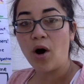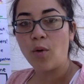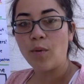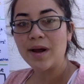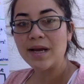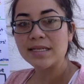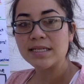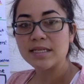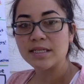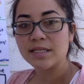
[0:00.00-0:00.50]

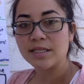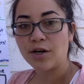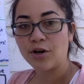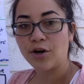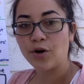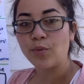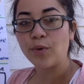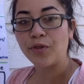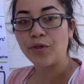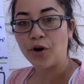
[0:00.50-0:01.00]
always
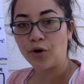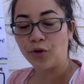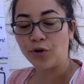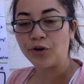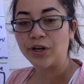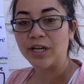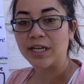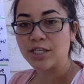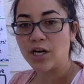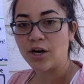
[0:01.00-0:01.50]
start with our
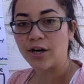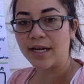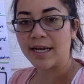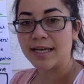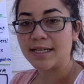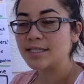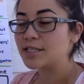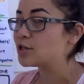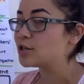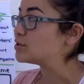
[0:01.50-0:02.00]
learning
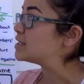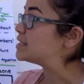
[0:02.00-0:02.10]
target. So